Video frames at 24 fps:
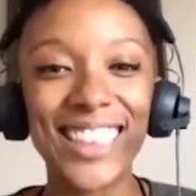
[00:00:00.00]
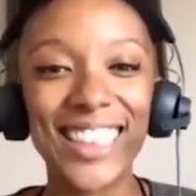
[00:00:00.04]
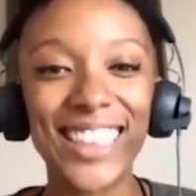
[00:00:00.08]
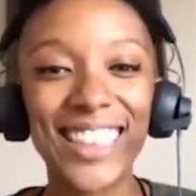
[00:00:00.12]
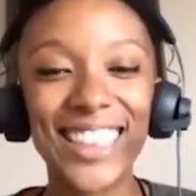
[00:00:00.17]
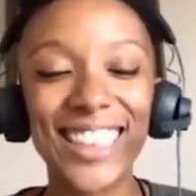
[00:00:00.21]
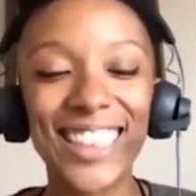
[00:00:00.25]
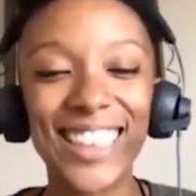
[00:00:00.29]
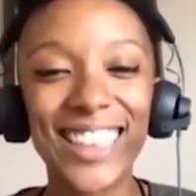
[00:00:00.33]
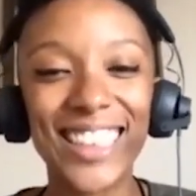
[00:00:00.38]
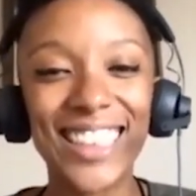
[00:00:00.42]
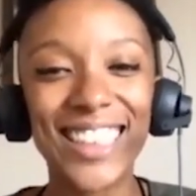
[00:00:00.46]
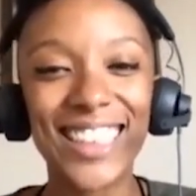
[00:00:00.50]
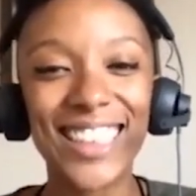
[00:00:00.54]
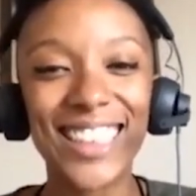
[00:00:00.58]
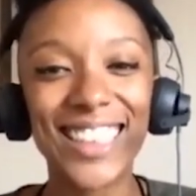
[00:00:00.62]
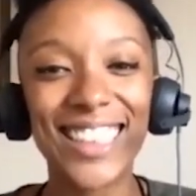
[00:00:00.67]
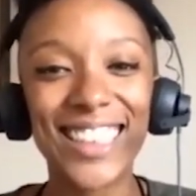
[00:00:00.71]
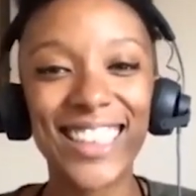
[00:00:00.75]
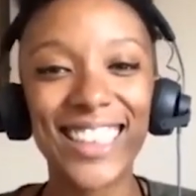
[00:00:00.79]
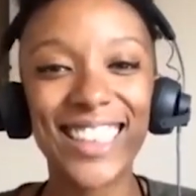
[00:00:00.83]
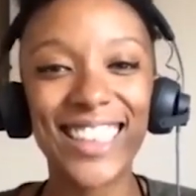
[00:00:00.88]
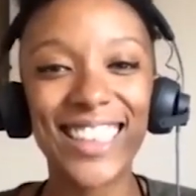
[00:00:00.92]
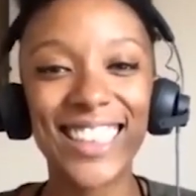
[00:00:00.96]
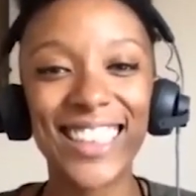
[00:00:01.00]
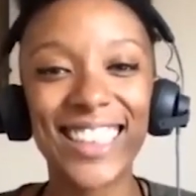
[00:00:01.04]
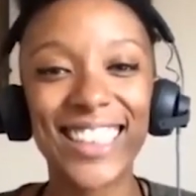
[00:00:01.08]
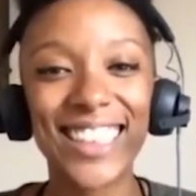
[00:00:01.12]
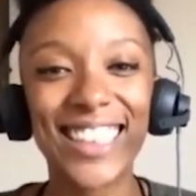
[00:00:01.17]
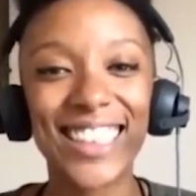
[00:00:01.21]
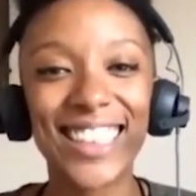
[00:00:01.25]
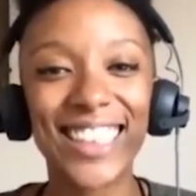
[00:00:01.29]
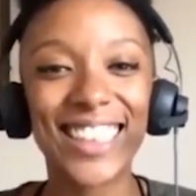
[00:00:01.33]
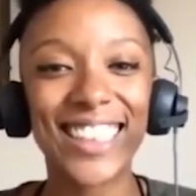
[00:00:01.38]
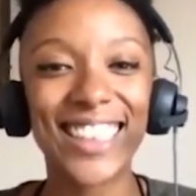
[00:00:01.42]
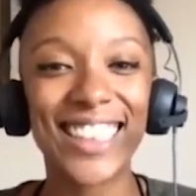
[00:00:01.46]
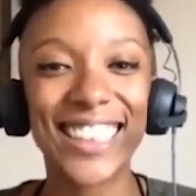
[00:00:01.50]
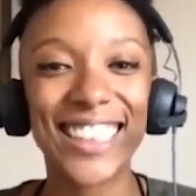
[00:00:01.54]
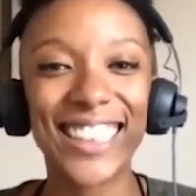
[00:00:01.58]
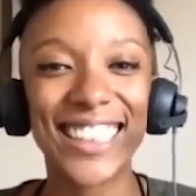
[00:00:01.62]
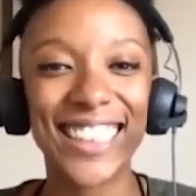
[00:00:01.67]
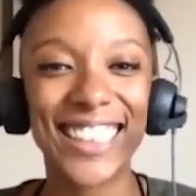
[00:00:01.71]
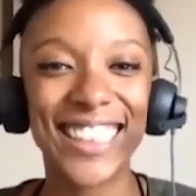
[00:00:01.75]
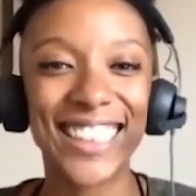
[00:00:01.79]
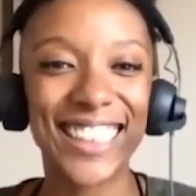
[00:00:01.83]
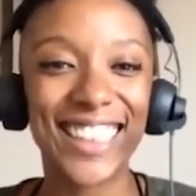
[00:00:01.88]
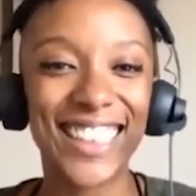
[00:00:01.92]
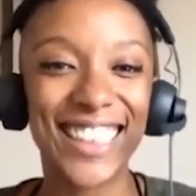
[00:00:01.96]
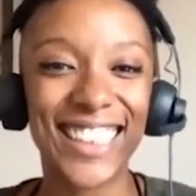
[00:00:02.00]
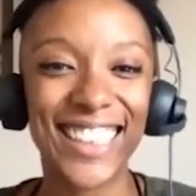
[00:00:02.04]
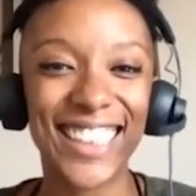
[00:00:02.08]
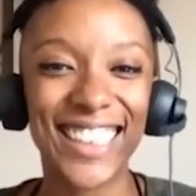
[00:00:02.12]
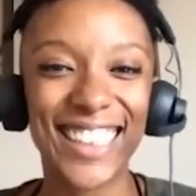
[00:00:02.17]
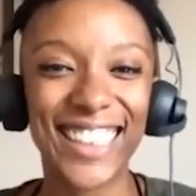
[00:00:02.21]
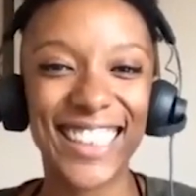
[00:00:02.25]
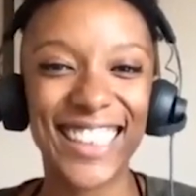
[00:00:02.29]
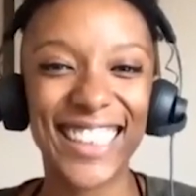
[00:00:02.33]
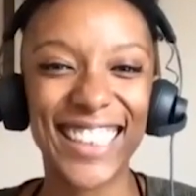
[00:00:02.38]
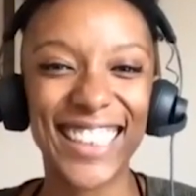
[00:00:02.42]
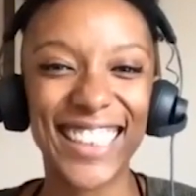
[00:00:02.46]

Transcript: No words are spoken by the person on screen.